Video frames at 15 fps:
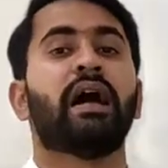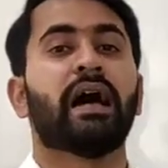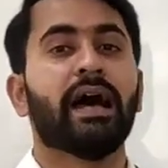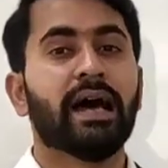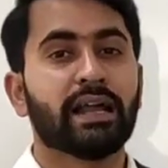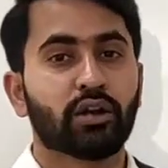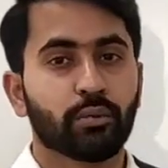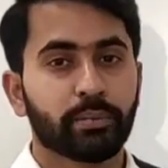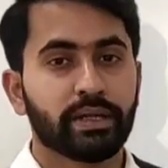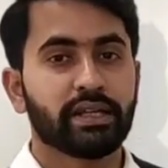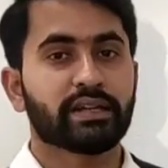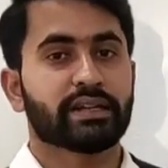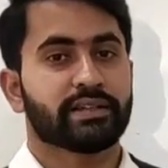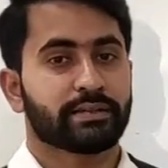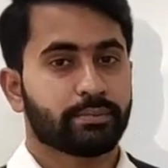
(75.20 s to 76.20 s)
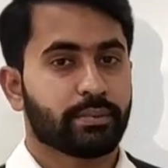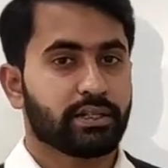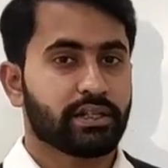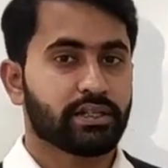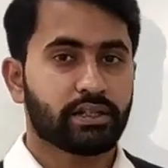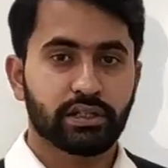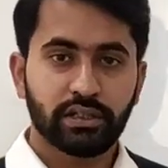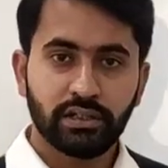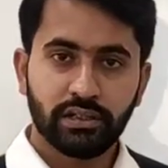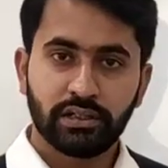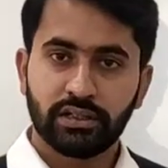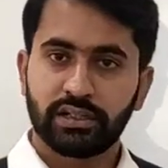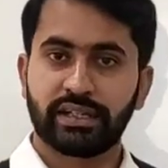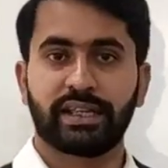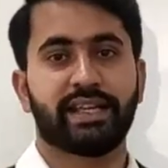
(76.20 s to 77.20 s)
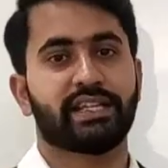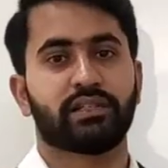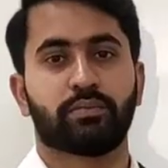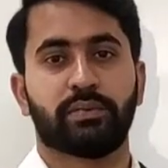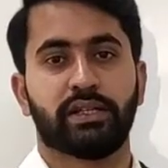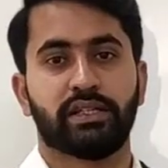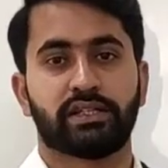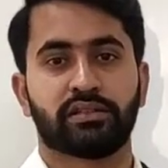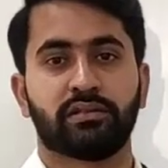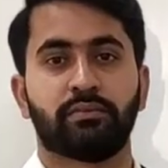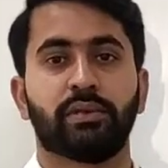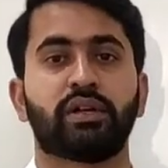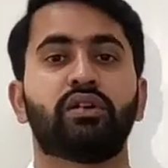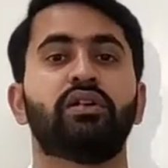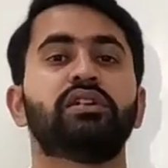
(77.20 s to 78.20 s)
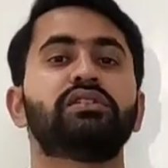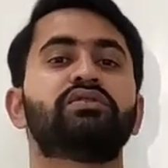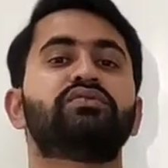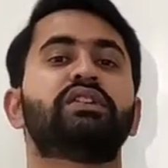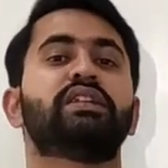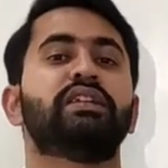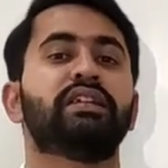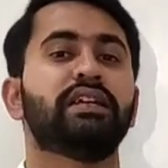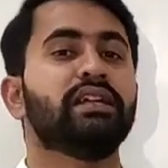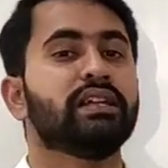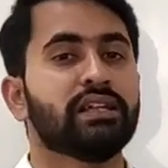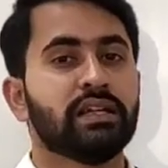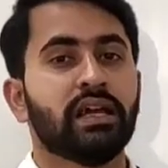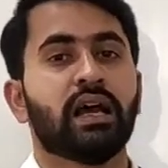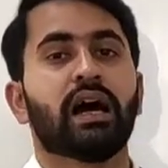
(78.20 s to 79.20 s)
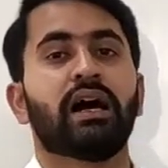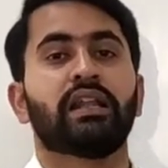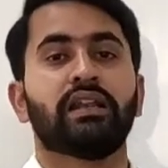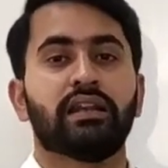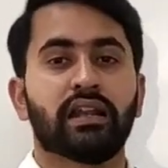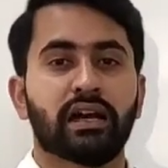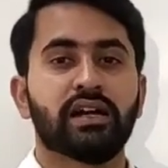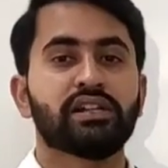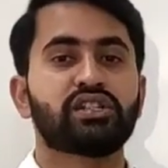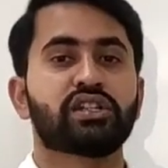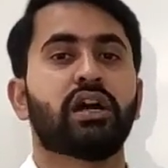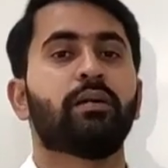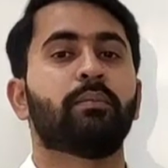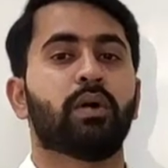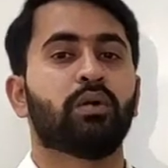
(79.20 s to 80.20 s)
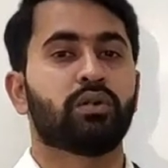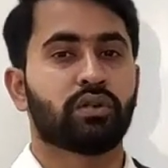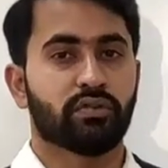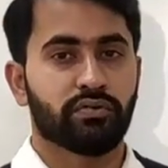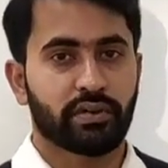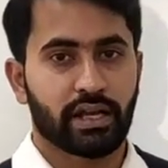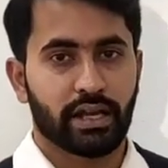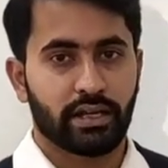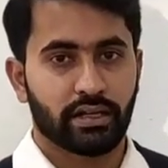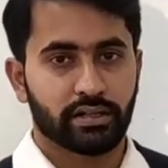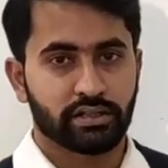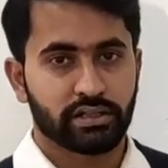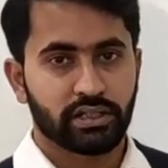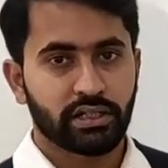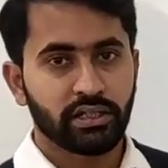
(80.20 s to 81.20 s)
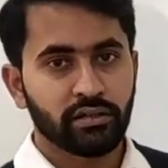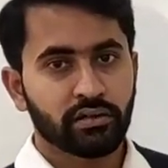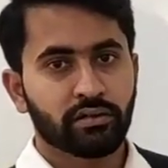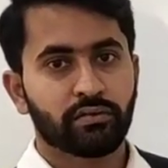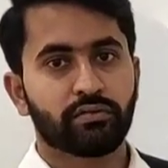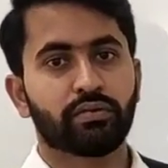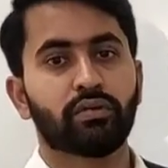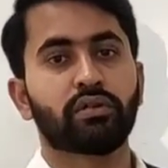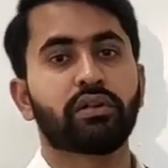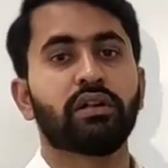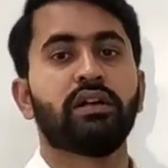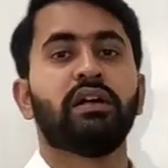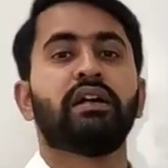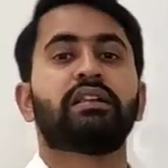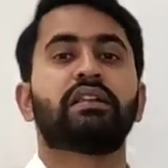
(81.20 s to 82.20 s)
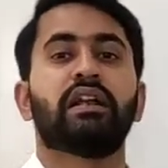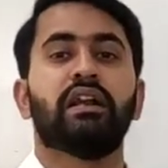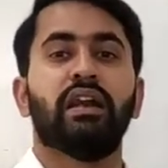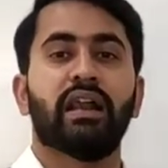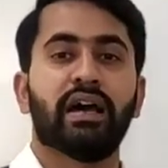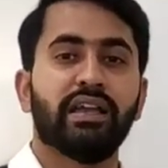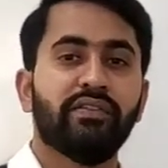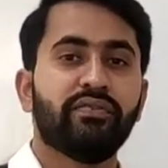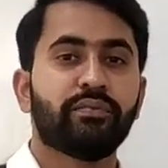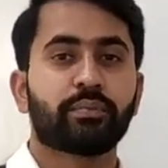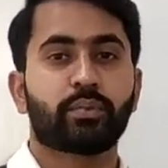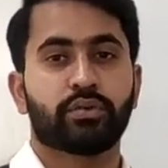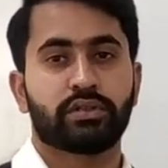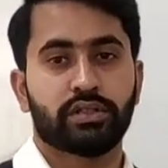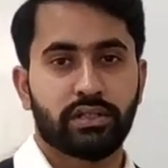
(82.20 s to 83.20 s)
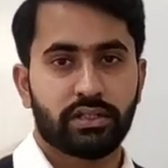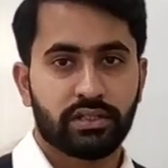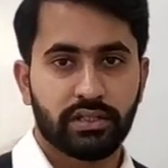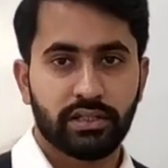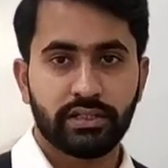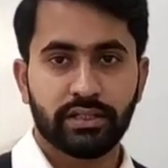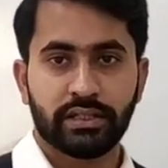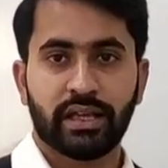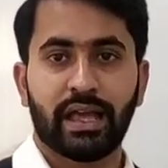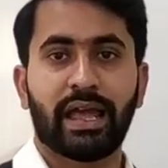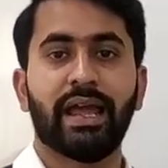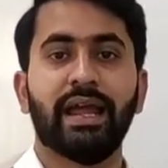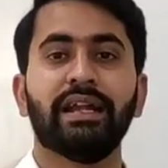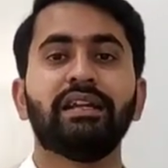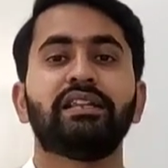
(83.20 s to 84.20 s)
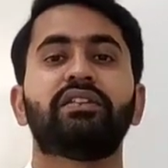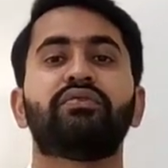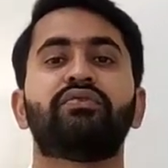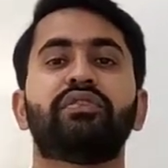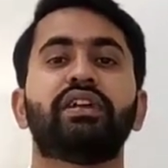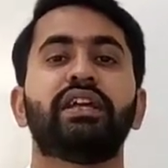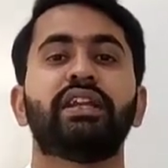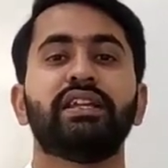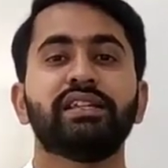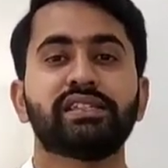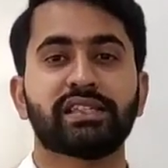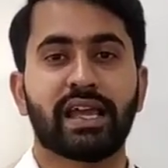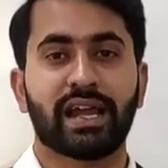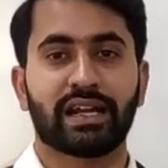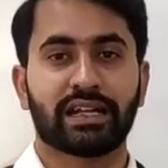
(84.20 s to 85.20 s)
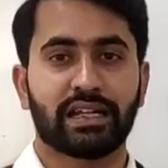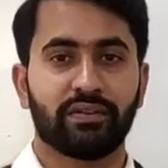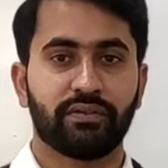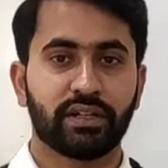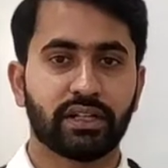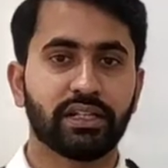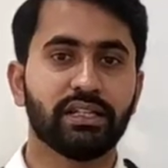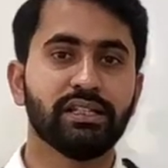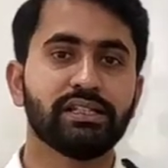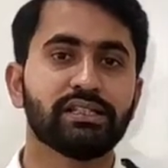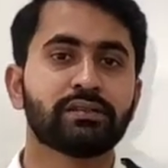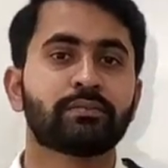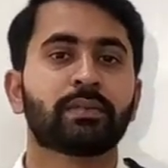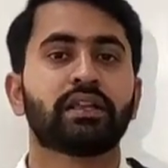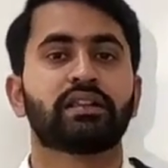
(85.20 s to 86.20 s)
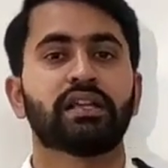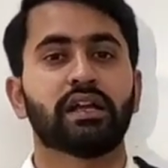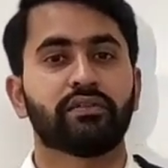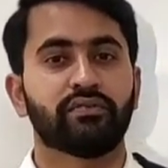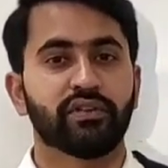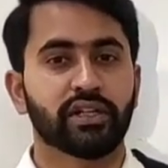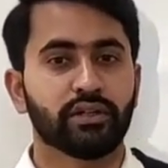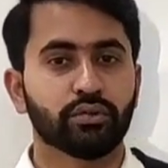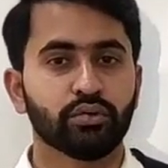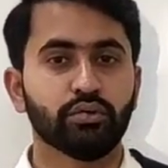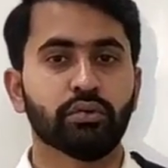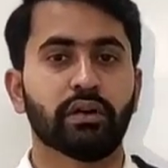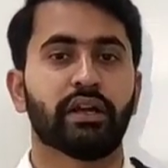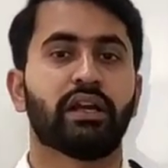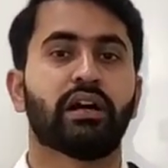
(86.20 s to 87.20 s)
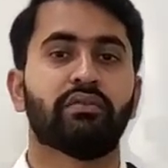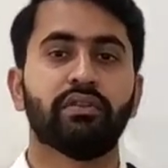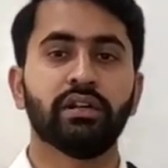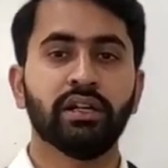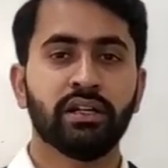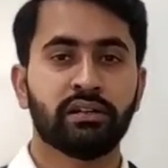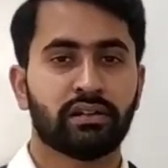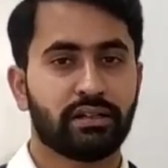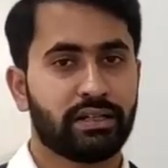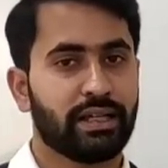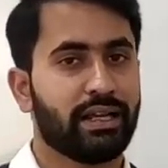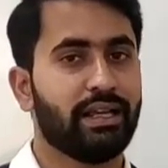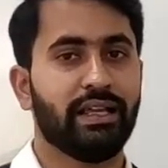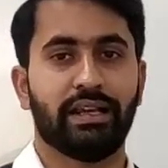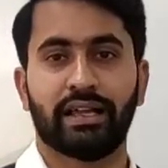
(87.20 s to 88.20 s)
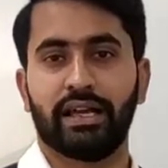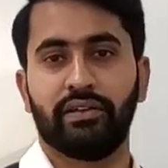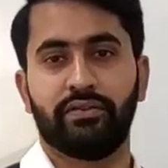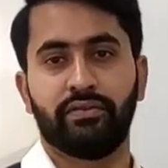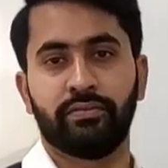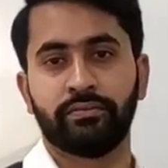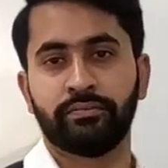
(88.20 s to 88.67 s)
aerobic respiration takes place because we need a large amount of energy for the life processes and the various activities that we do in our daily life.